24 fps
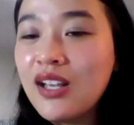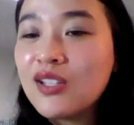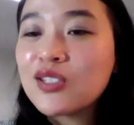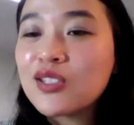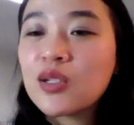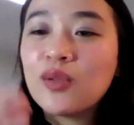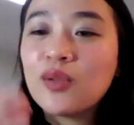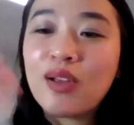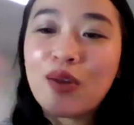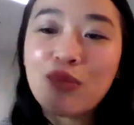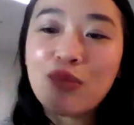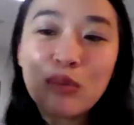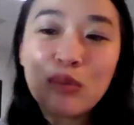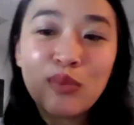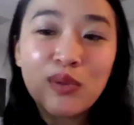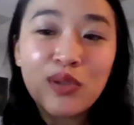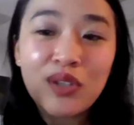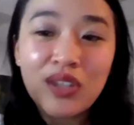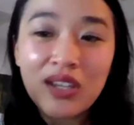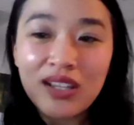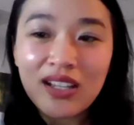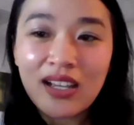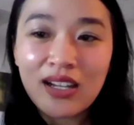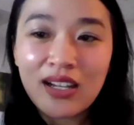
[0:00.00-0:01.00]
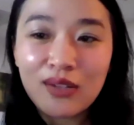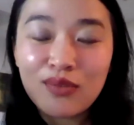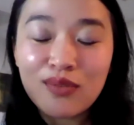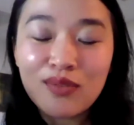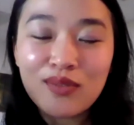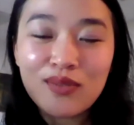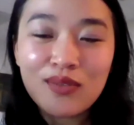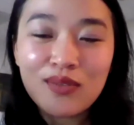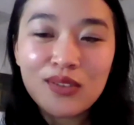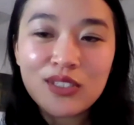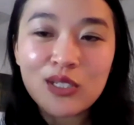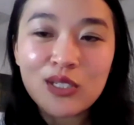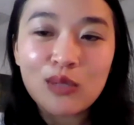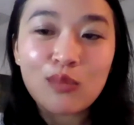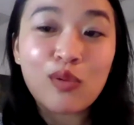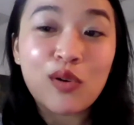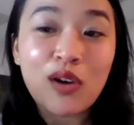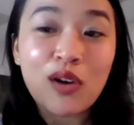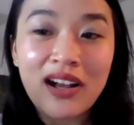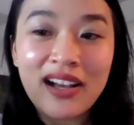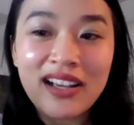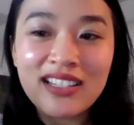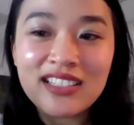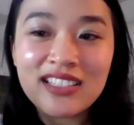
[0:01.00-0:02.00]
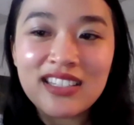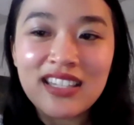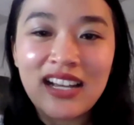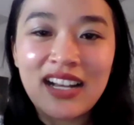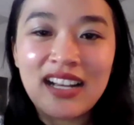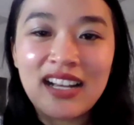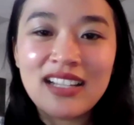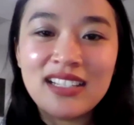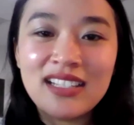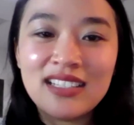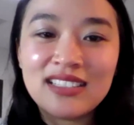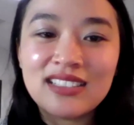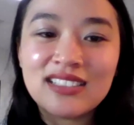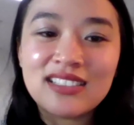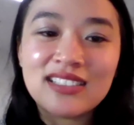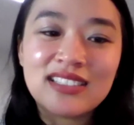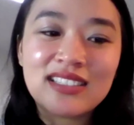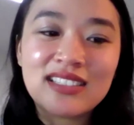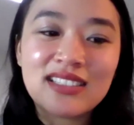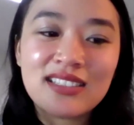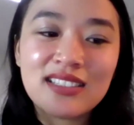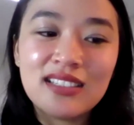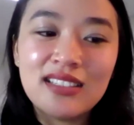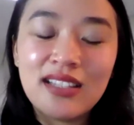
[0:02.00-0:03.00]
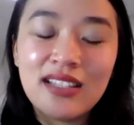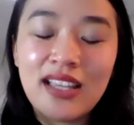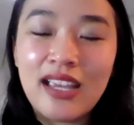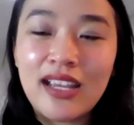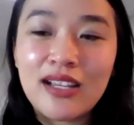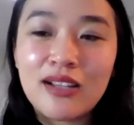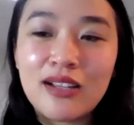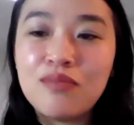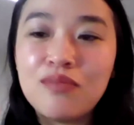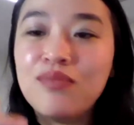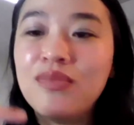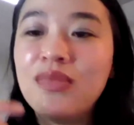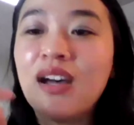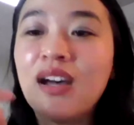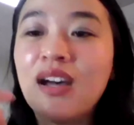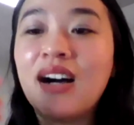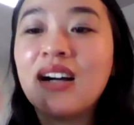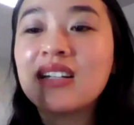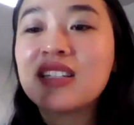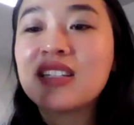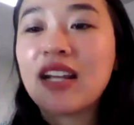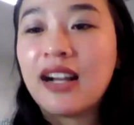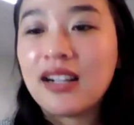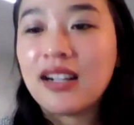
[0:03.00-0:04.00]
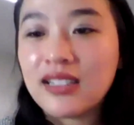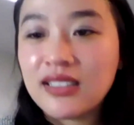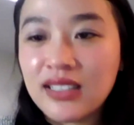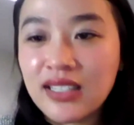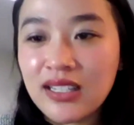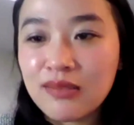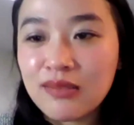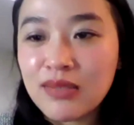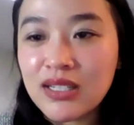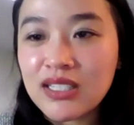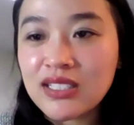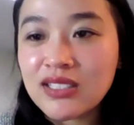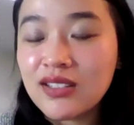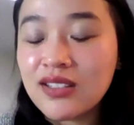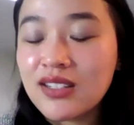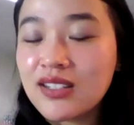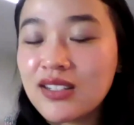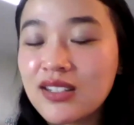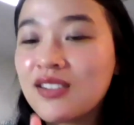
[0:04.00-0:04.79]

So a lot of people get kind of surprised that it's like not tackling muscle.